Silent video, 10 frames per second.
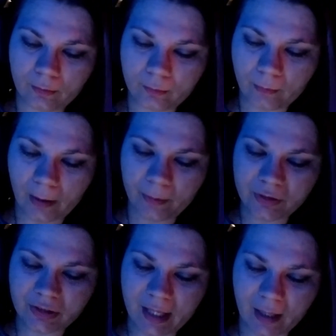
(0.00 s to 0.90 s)

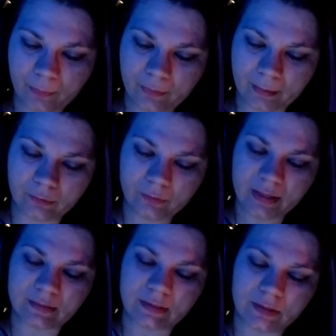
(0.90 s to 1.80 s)
Robert's neck prickled
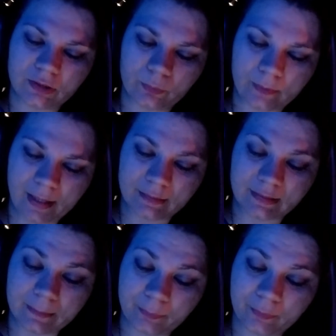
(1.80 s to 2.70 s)
as
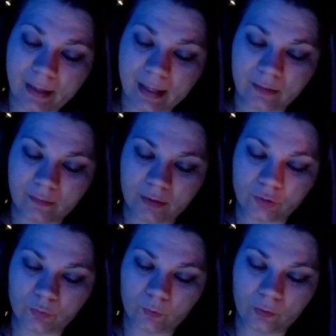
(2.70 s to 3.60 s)
he prayed
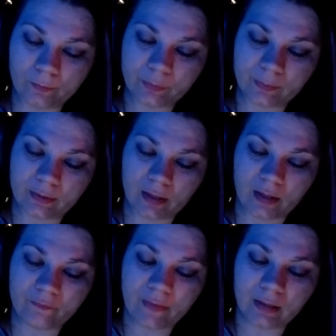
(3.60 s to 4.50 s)
those wolves would
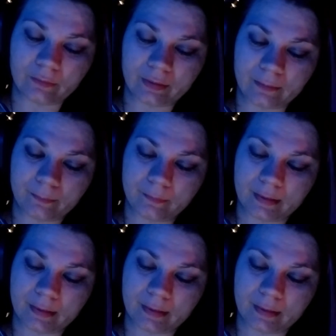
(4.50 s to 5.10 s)
not follow him,